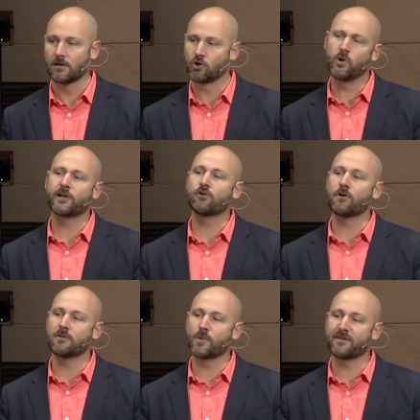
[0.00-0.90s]
quicker
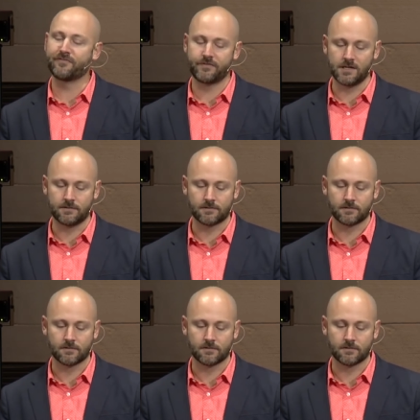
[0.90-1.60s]
on my feet,